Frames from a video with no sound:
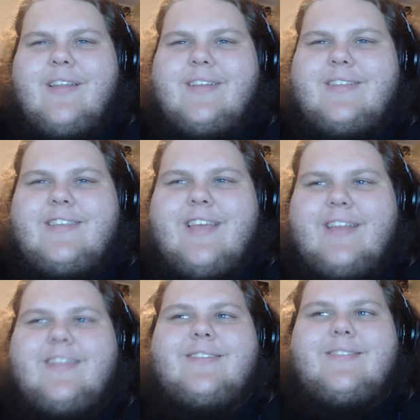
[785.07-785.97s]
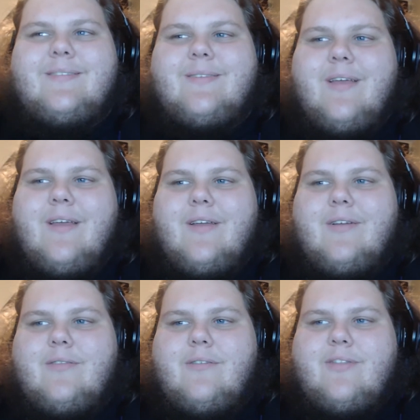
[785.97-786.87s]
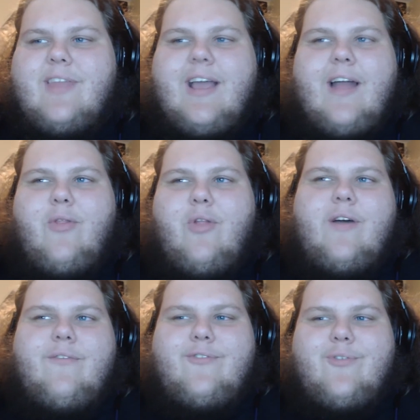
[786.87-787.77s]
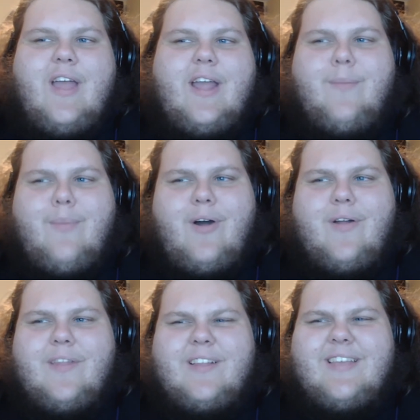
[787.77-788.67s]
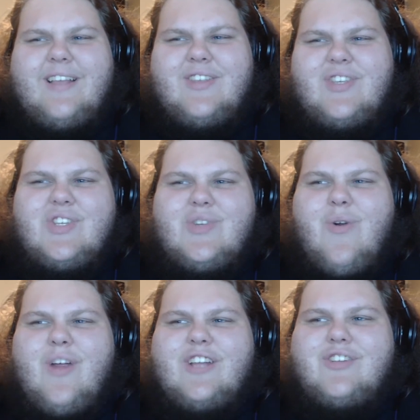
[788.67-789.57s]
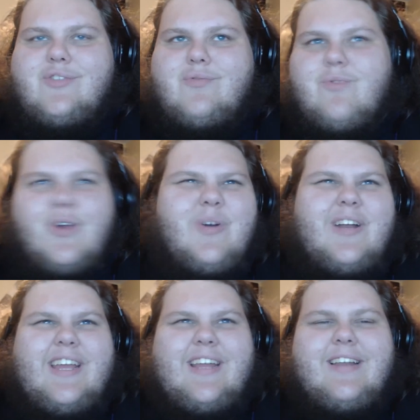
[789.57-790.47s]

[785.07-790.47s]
They take this thing I love, Dragon Ball, and they take the story and just ruin it.